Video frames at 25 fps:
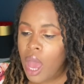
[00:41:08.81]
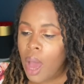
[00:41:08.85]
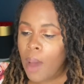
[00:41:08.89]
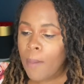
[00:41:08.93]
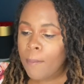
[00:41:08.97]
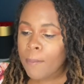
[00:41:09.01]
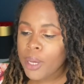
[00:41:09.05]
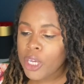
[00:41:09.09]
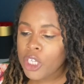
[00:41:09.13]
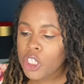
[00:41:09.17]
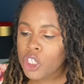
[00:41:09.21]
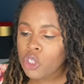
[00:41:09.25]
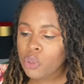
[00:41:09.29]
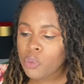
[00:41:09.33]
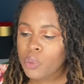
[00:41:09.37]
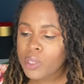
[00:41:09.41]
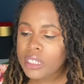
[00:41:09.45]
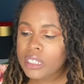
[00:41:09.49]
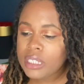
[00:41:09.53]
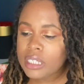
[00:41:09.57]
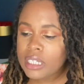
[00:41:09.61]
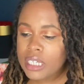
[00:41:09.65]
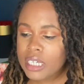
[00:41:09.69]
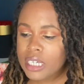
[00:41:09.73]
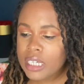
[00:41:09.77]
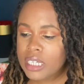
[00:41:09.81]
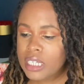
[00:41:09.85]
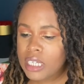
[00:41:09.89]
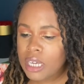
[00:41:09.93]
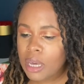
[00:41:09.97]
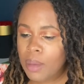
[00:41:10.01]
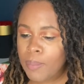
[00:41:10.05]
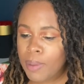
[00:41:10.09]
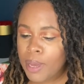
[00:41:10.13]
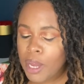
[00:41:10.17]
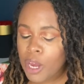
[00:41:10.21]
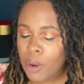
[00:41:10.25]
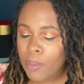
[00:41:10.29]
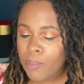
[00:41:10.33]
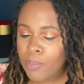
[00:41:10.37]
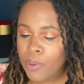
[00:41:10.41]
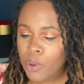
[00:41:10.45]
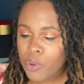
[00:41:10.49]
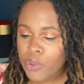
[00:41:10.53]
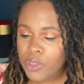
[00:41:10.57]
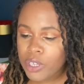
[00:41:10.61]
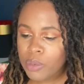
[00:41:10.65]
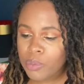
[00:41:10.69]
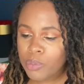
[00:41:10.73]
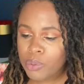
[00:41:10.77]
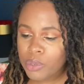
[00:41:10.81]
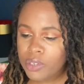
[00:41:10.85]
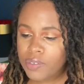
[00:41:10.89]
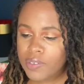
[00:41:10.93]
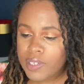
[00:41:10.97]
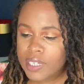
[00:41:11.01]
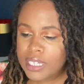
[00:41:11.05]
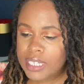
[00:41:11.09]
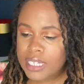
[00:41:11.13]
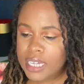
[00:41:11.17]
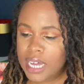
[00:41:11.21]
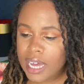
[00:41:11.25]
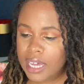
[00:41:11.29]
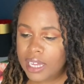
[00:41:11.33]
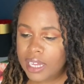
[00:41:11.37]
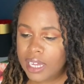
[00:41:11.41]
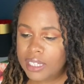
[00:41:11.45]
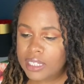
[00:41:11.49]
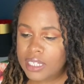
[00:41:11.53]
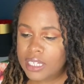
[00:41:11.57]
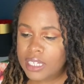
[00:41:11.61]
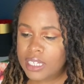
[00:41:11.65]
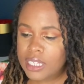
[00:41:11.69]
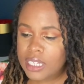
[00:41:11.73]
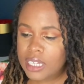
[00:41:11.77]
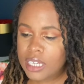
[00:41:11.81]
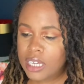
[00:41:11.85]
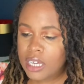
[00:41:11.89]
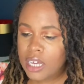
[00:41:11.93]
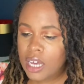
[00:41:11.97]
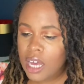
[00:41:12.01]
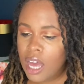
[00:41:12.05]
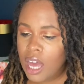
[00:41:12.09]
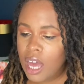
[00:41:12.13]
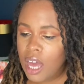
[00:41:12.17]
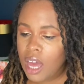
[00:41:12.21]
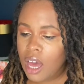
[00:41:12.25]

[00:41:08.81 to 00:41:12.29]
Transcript: But you would need to compare both in previous dialect to see